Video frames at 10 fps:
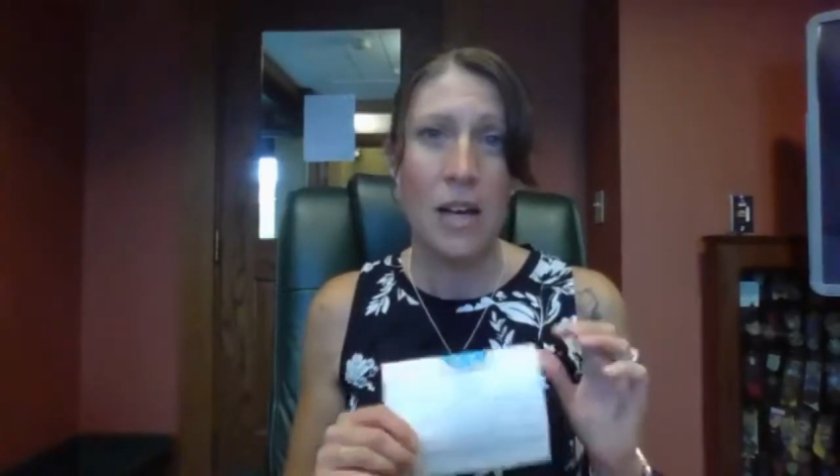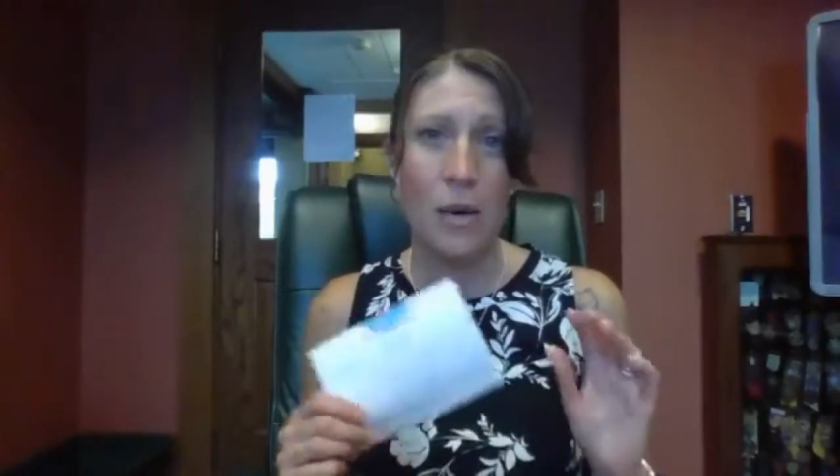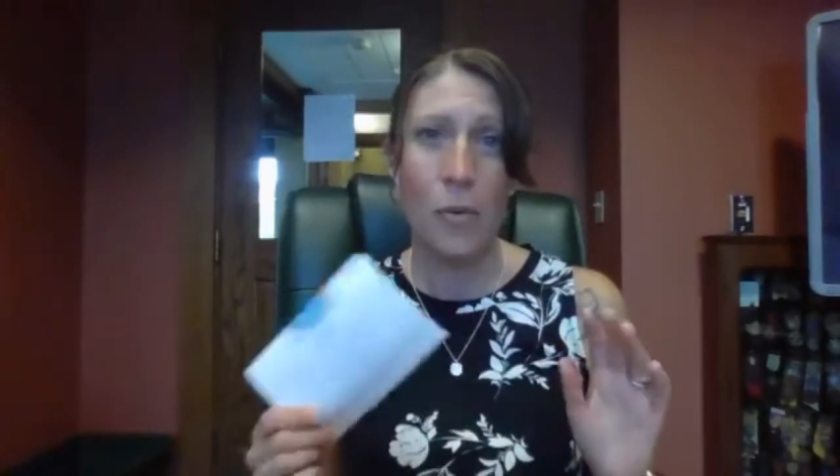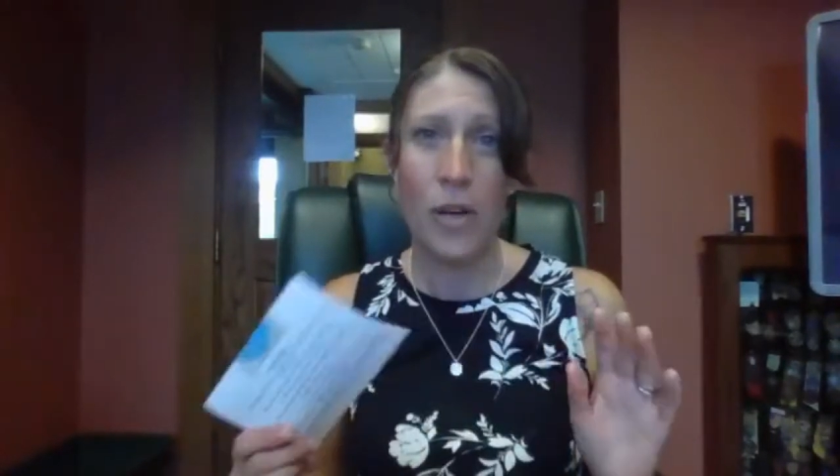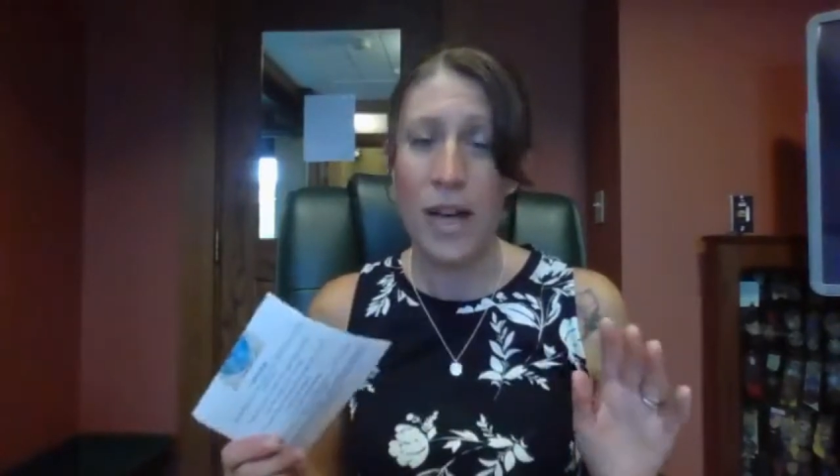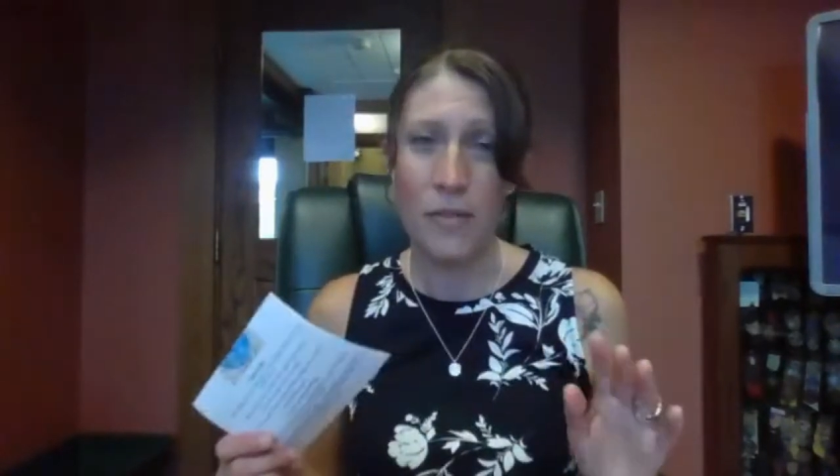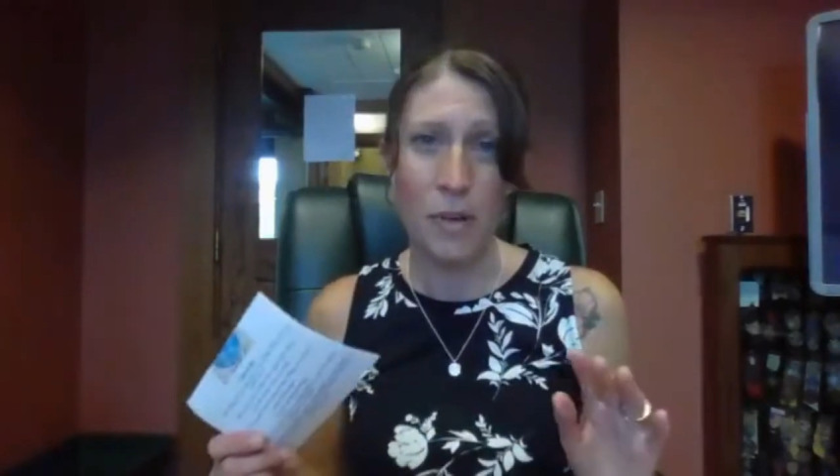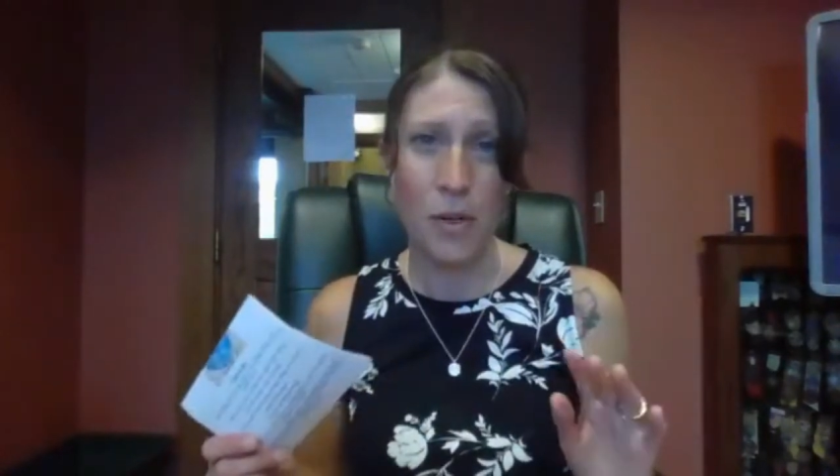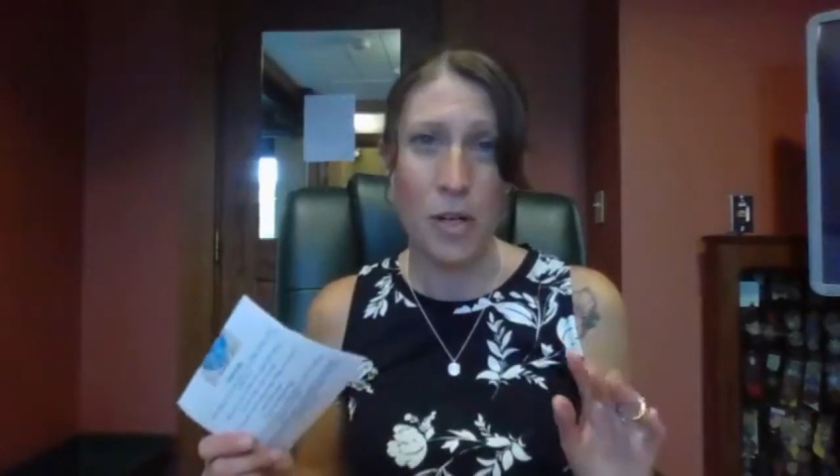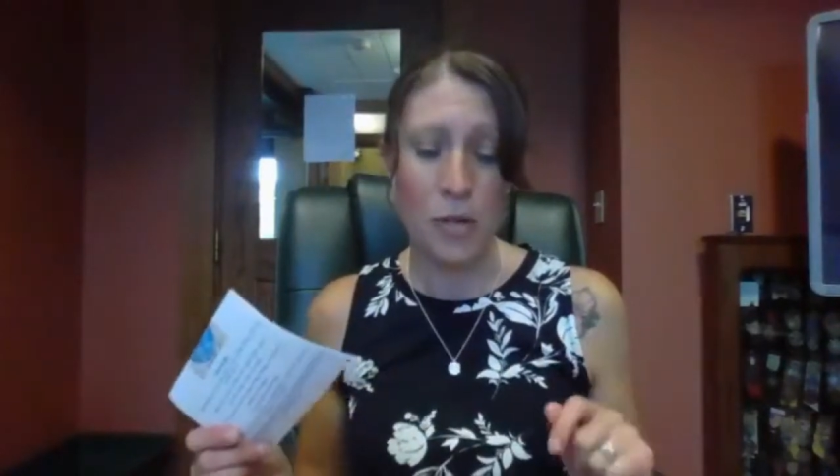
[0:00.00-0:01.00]
will have them
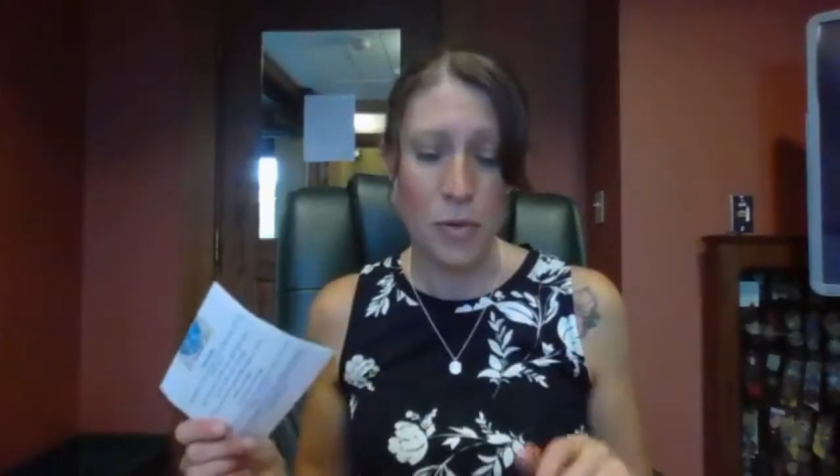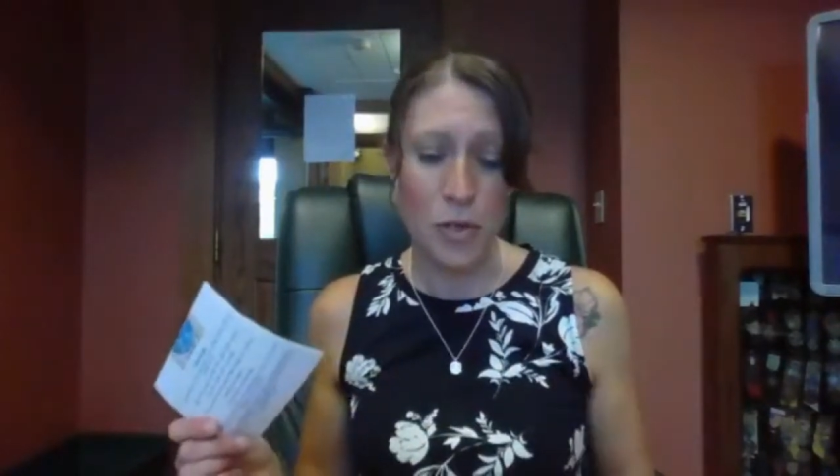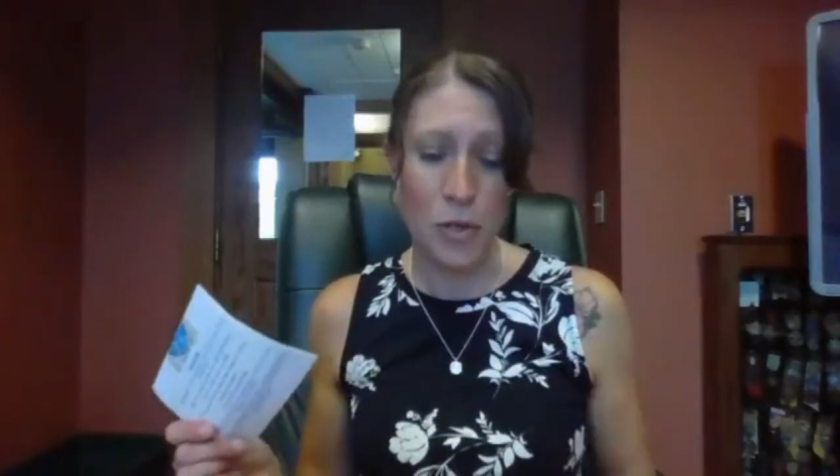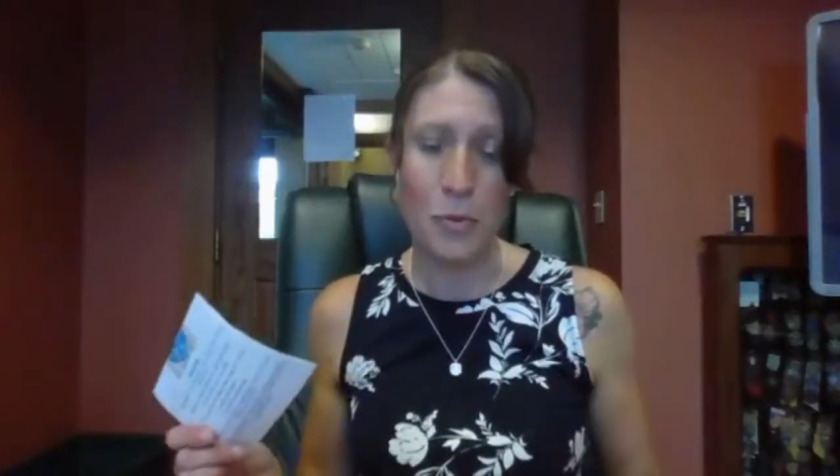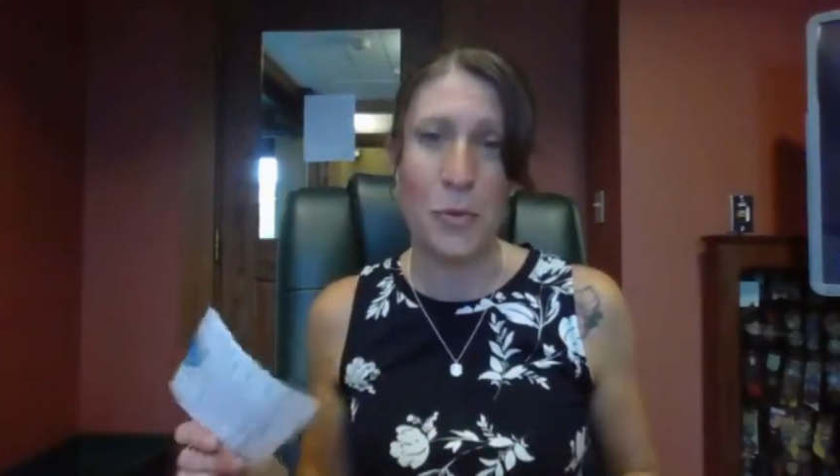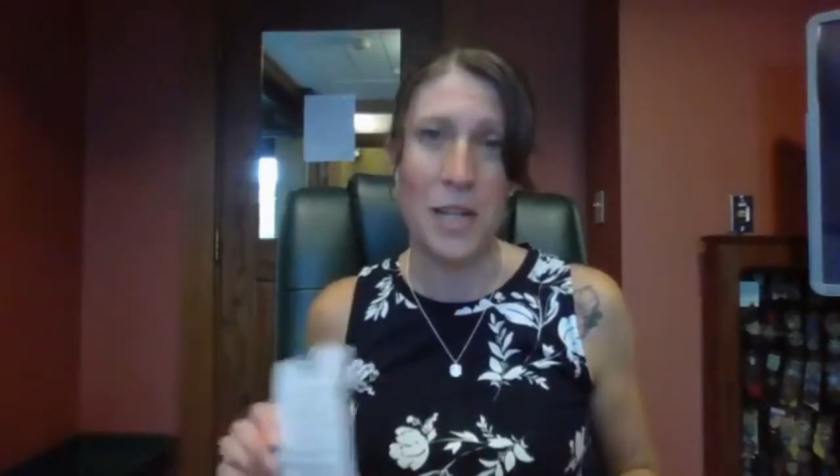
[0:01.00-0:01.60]
on YouTube when